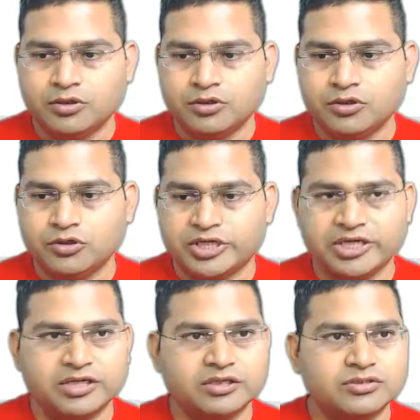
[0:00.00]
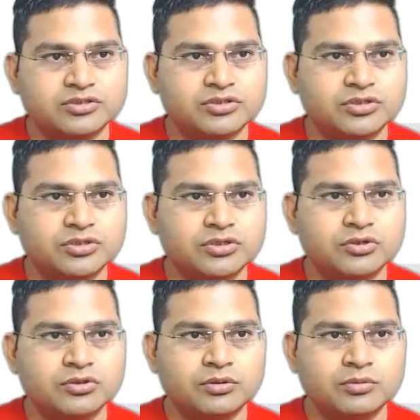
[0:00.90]
Okay. So
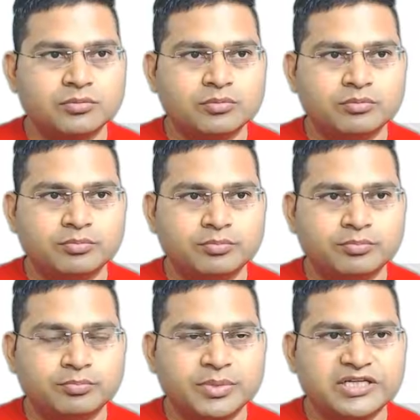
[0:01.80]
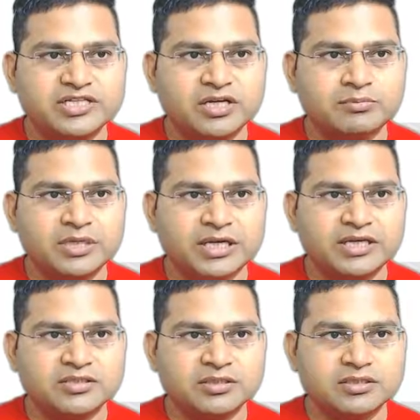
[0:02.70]
PyCharm
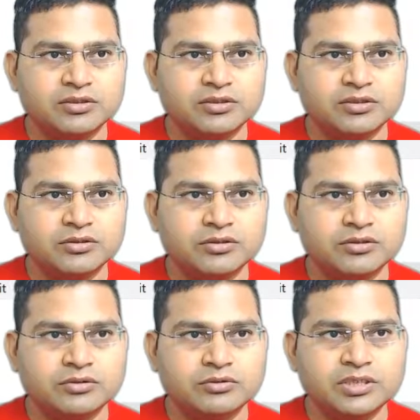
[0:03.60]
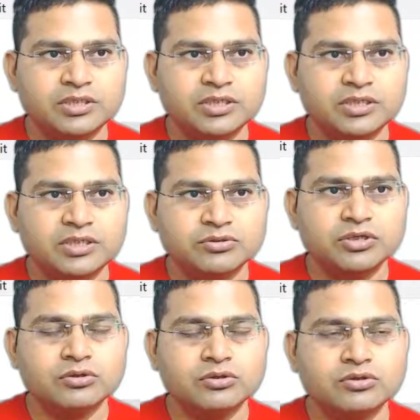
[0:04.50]
has loaded. So in order to install
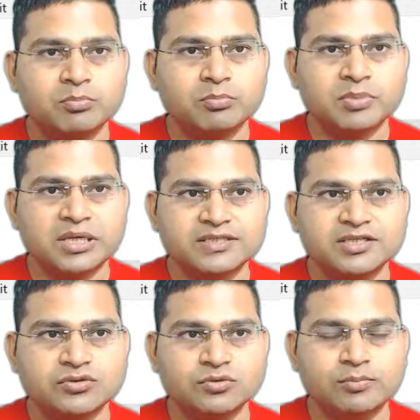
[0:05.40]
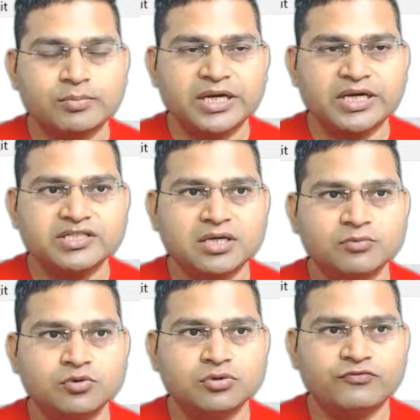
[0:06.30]
plugins into PyCharm, go
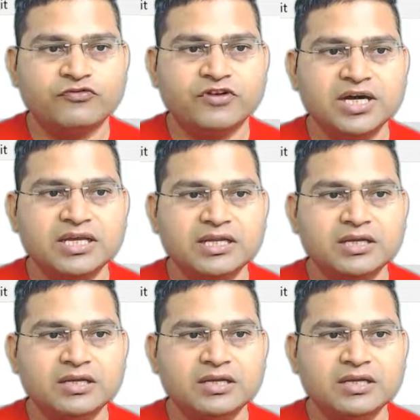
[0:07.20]
to File,